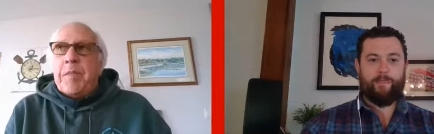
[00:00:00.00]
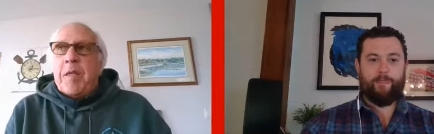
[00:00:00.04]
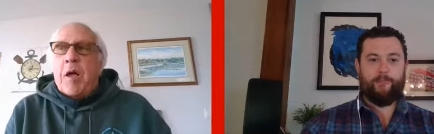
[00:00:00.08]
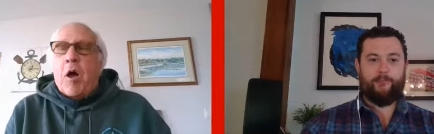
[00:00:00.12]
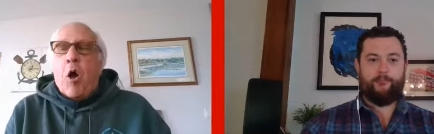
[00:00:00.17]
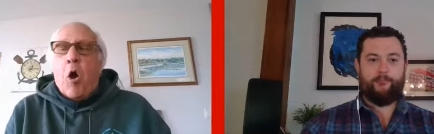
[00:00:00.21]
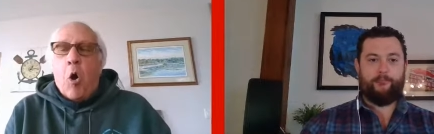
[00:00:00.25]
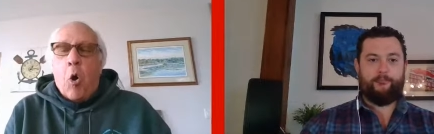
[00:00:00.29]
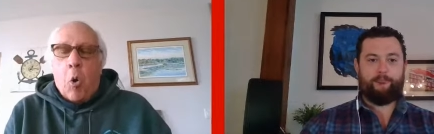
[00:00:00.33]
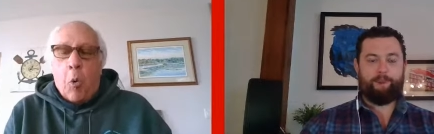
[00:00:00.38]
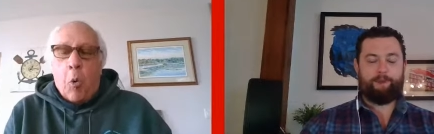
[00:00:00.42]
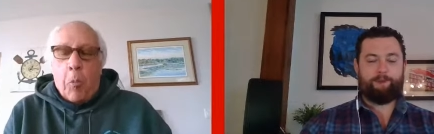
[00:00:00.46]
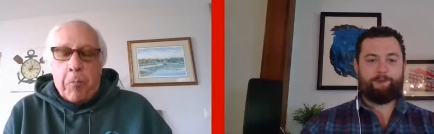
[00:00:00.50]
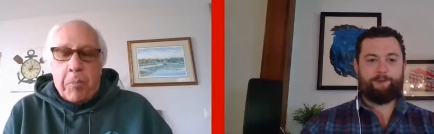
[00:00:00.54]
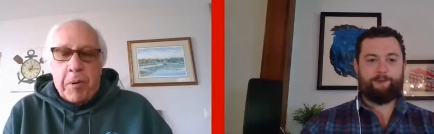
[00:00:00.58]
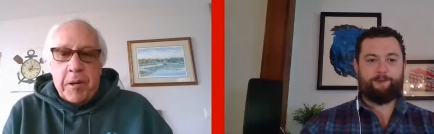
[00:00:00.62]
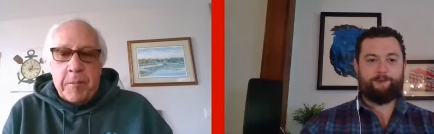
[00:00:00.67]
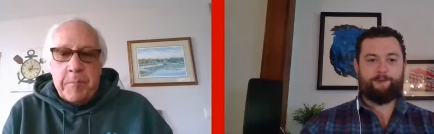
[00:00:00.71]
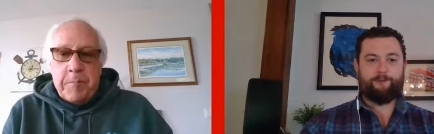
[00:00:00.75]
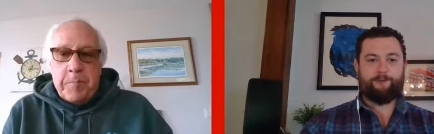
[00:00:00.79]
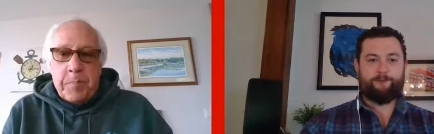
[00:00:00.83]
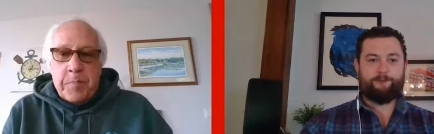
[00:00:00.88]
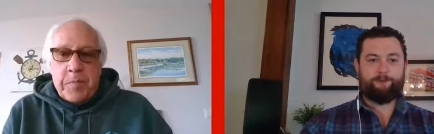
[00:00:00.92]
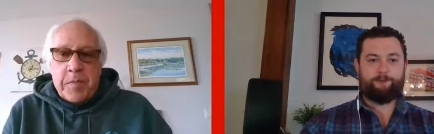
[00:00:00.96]
Speaker 1: hope,
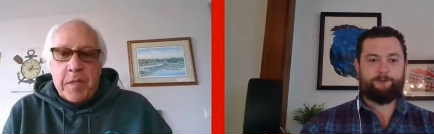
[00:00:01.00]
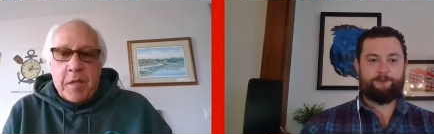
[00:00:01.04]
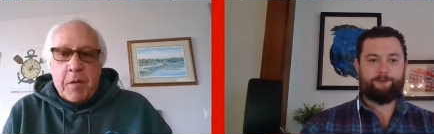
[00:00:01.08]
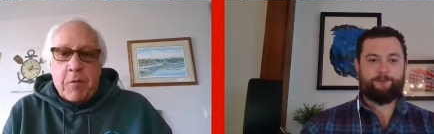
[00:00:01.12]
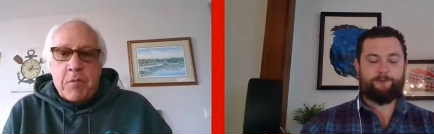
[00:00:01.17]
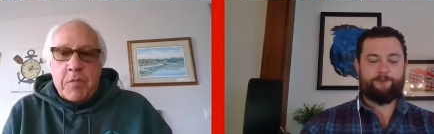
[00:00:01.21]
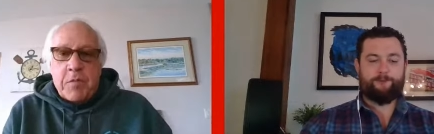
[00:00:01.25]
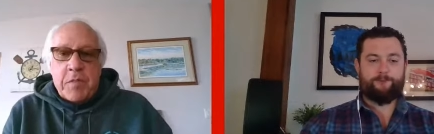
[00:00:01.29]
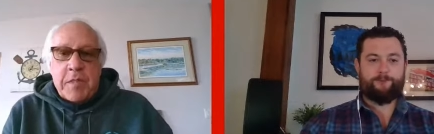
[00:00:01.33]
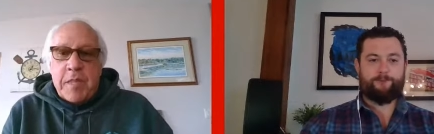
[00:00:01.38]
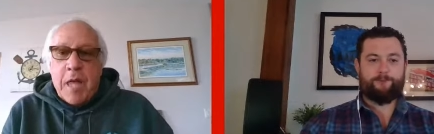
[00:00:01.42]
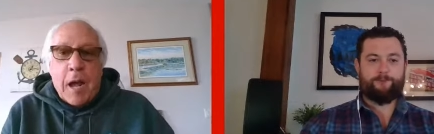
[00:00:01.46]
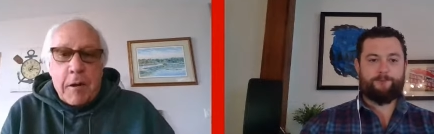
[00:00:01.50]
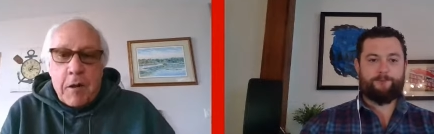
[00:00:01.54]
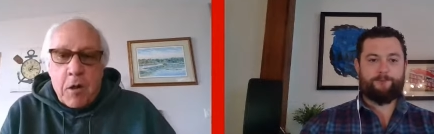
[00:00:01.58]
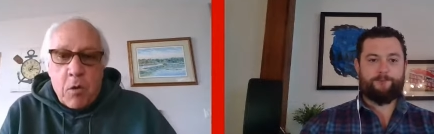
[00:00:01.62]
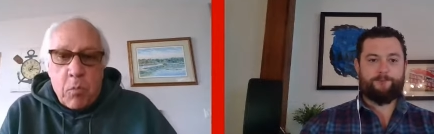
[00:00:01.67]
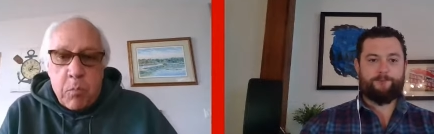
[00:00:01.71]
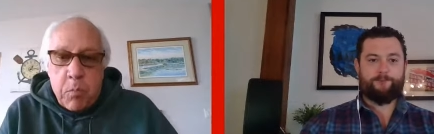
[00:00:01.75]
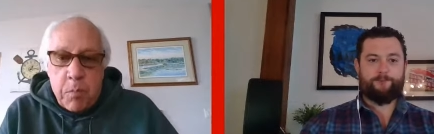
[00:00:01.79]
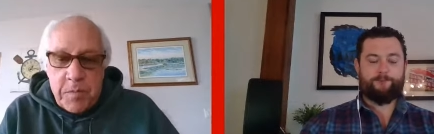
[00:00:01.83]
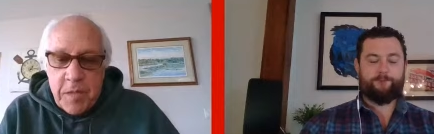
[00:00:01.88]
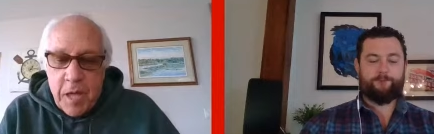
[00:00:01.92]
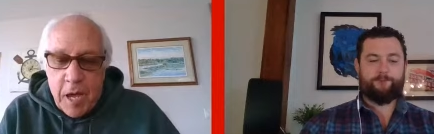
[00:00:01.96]
not
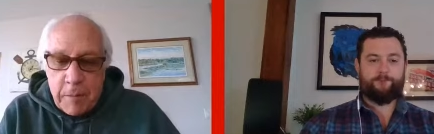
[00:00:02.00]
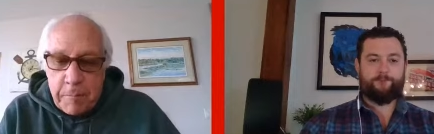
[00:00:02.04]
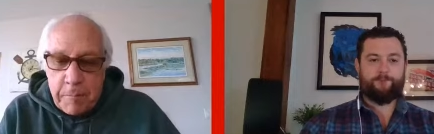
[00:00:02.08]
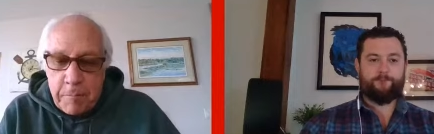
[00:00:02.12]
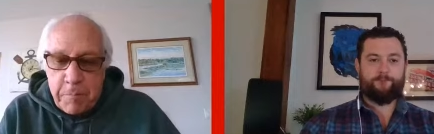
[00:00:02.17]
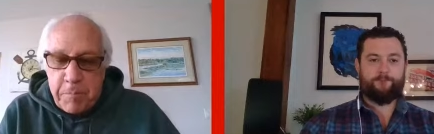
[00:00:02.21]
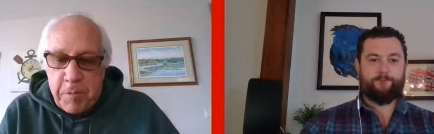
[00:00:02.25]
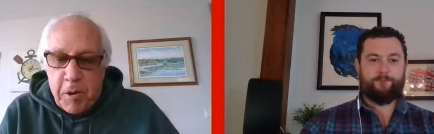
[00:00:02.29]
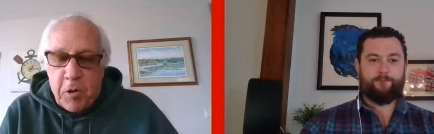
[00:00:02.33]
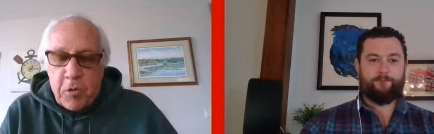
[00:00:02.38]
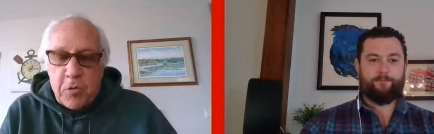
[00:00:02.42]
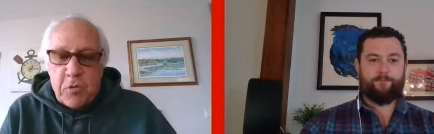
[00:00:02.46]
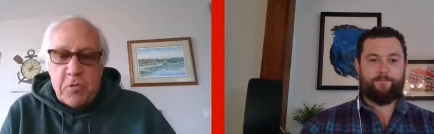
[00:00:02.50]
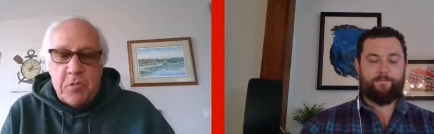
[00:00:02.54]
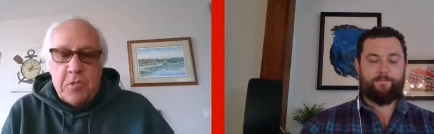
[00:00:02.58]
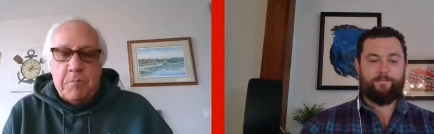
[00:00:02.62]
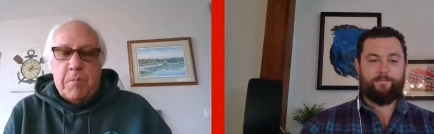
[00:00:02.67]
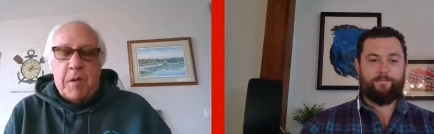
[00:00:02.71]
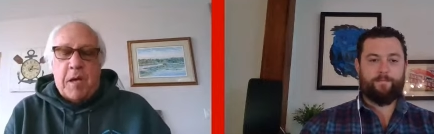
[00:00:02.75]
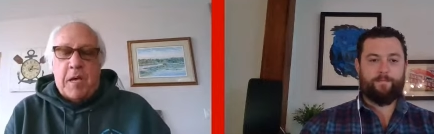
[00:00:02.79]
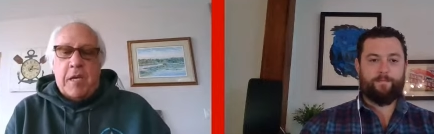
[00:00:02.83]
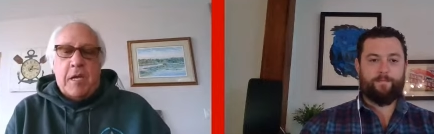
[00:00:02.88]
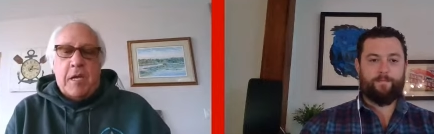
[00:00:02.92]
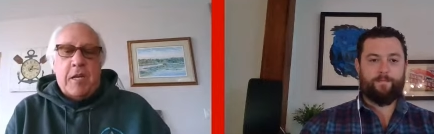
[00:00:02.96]
not posed
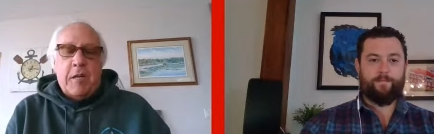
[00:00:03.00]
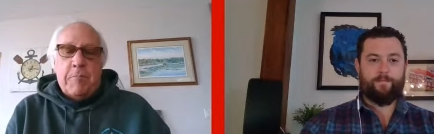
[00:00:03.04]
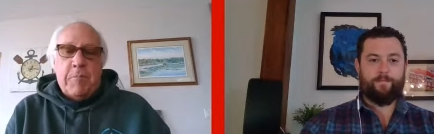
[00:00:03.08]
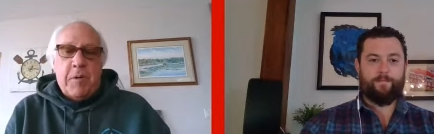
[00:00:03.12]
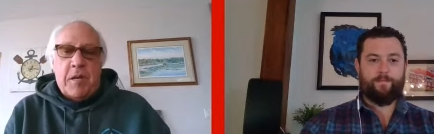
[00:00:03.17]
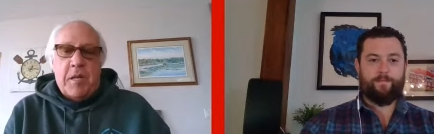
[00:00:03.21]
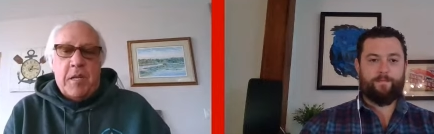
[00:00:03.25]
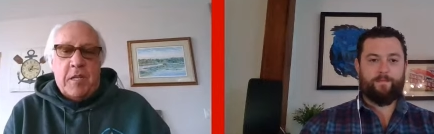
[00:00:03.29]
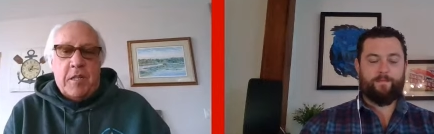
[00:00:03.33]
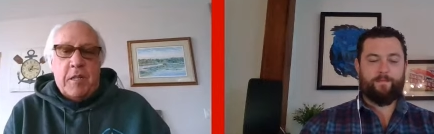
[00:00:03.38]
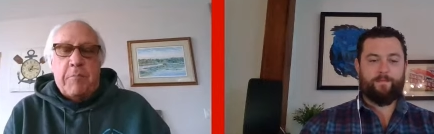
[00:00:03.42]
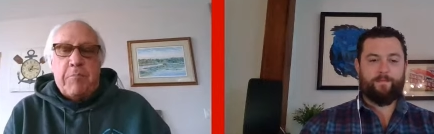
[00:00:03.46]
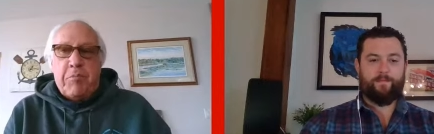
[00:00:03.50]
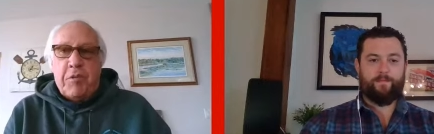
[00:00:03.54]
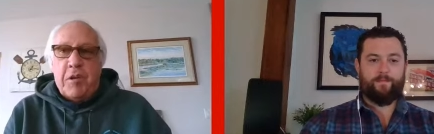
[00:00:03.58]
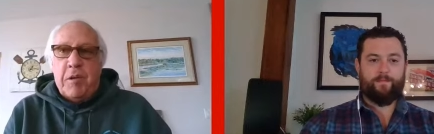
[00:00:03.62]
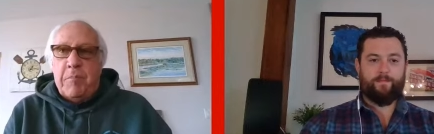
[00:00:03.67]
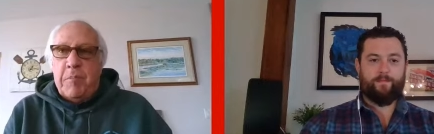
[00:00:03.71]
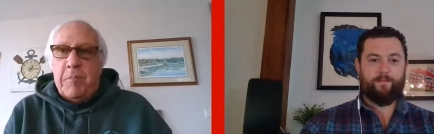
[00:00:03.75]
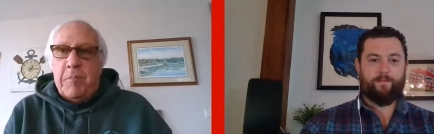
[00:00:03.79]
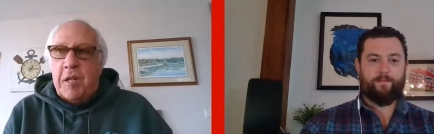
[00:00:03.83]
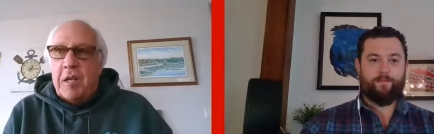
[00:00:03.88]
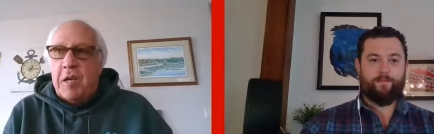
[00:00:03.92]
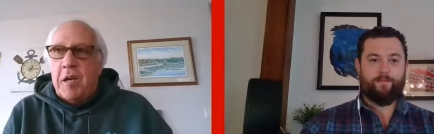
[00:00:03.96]
by anybody in the print
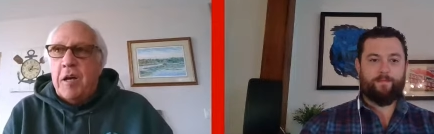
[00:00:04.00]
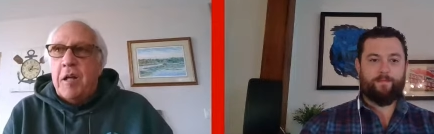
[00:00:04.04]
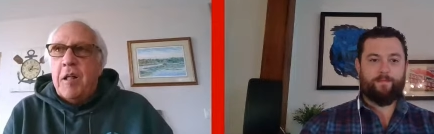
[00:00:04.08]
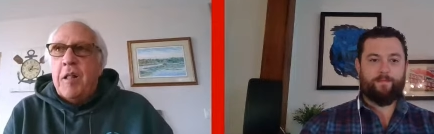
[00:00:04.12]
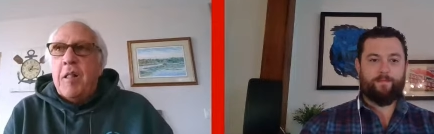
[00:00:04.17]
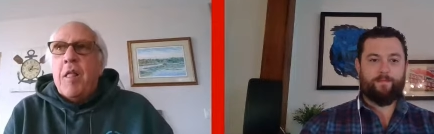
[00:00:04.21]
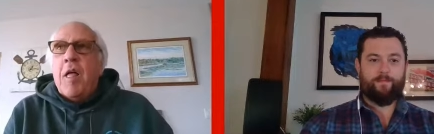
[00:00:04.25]
media,